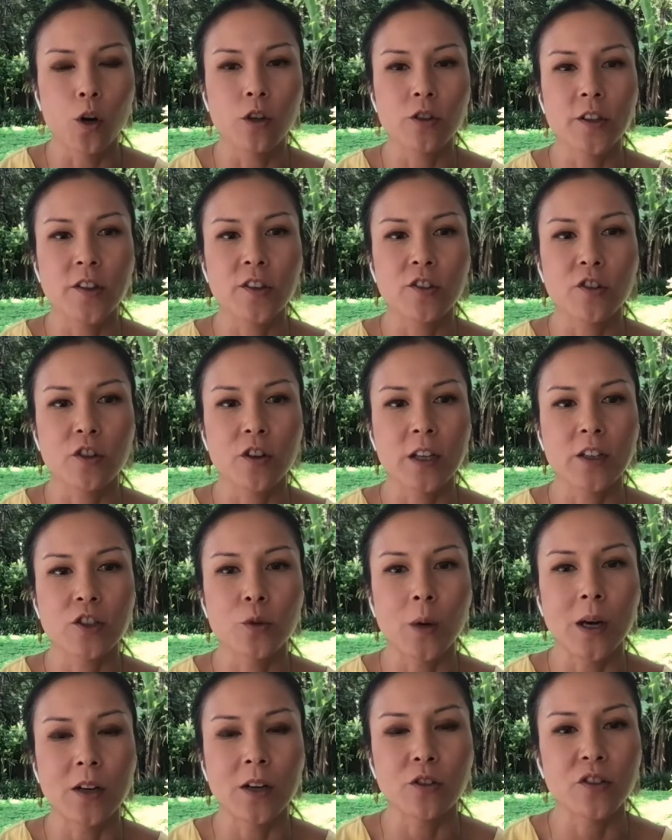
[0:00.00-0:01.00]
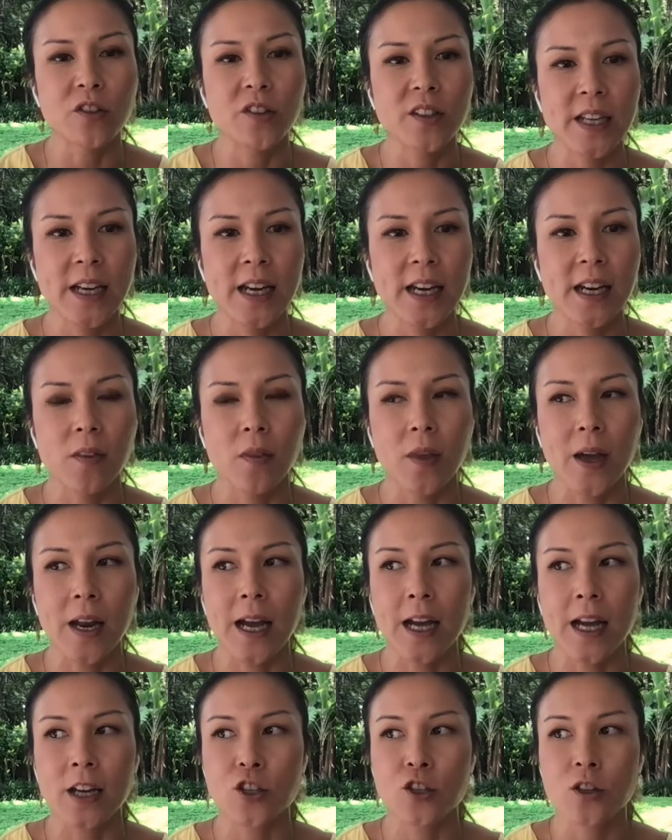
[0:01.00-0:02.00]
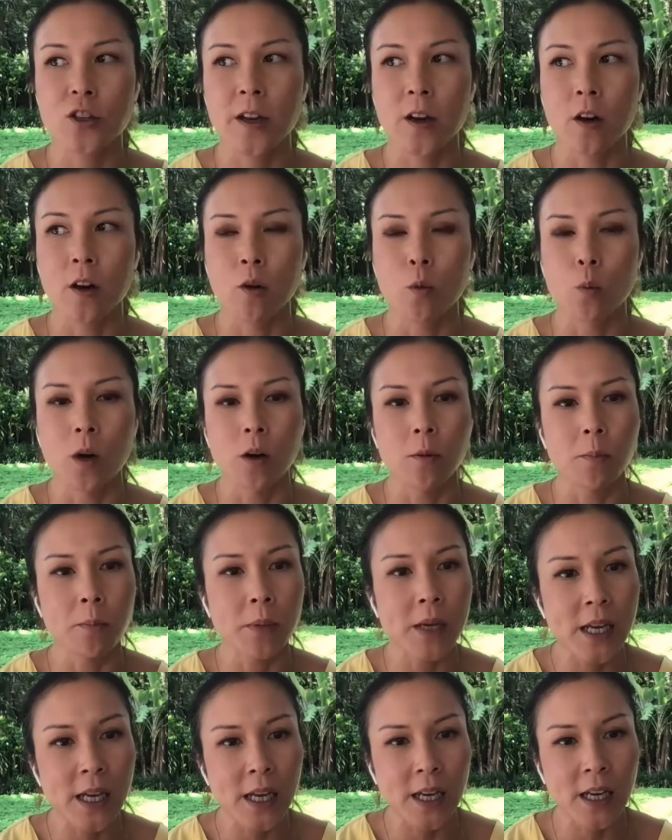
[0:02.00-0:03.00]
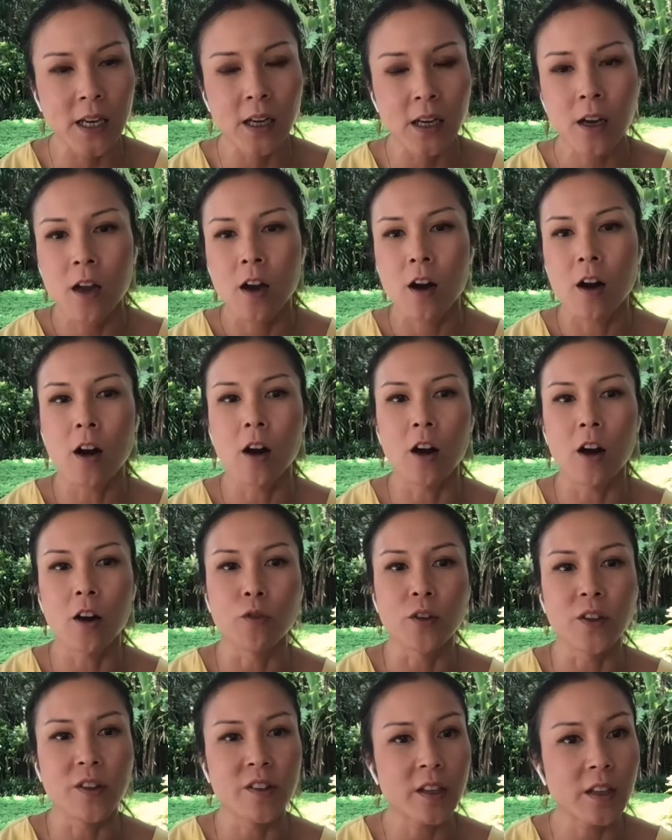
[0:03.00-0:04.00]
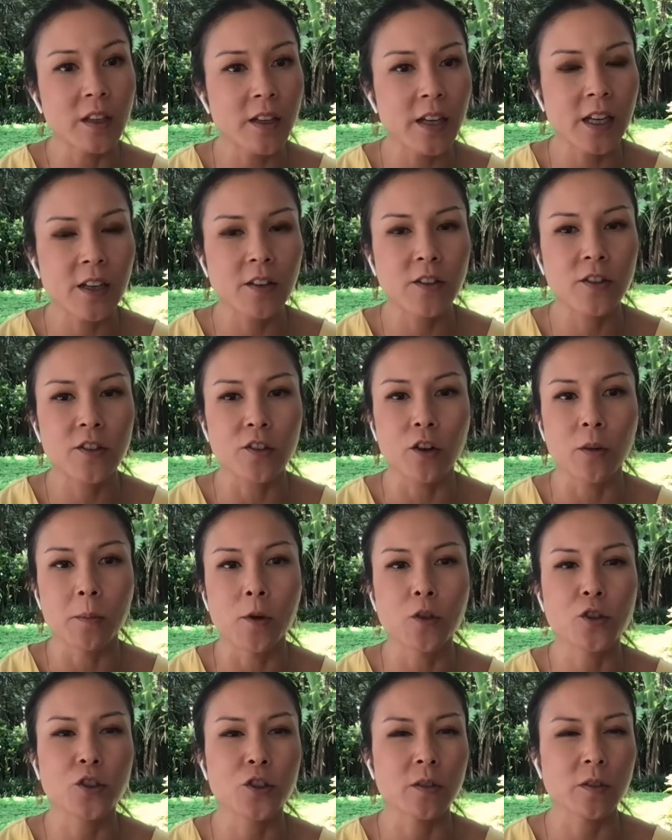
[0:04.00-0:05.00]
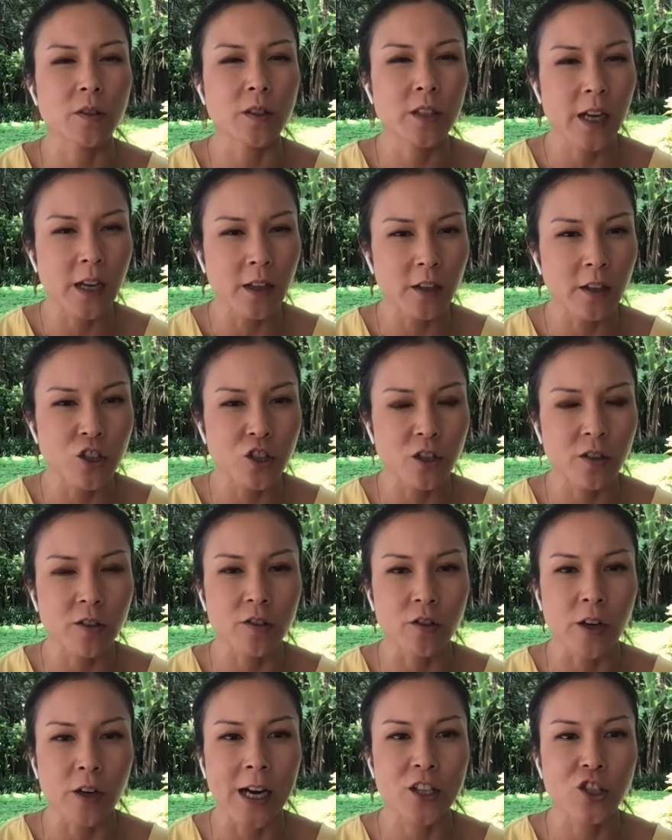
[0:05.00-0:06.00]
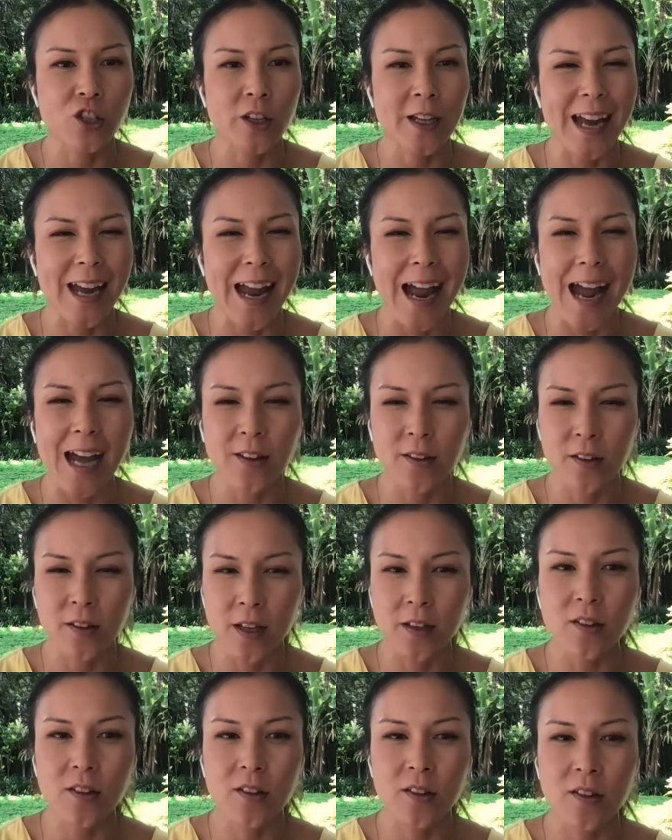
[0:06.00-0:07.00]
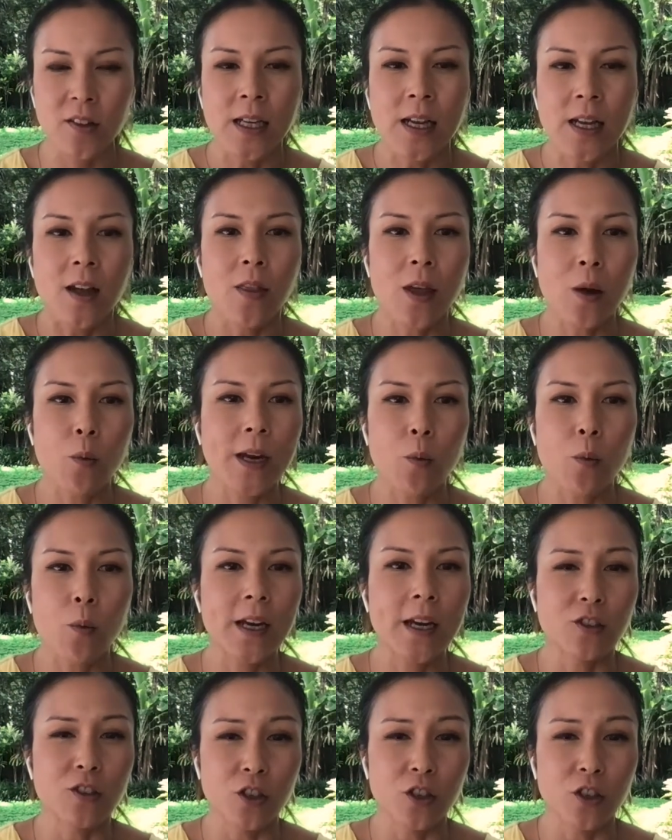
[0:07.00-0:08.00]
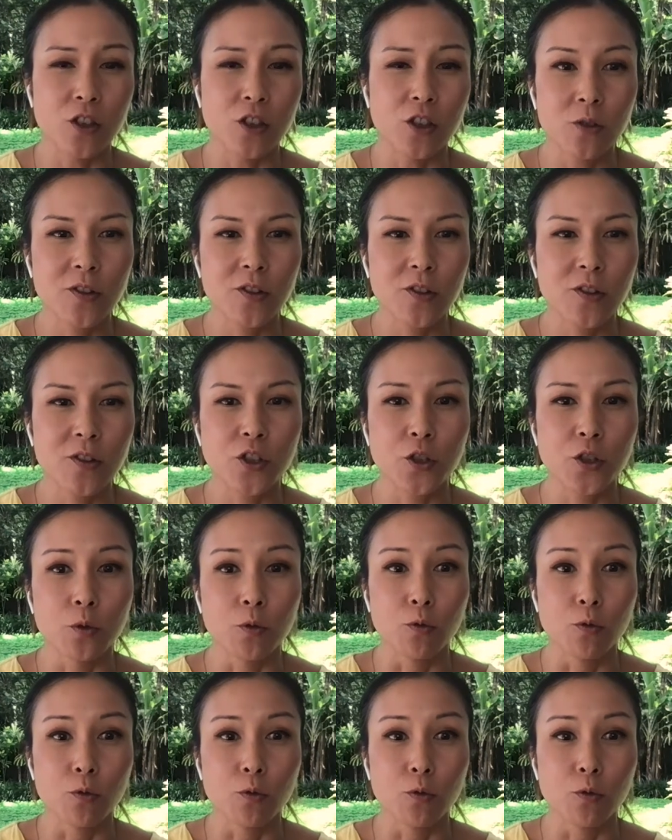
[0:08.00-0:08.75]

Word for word: world mm. is starting to understand that actually our well-being, our resilience, our emotional intelligence are actually assets that we can use mm.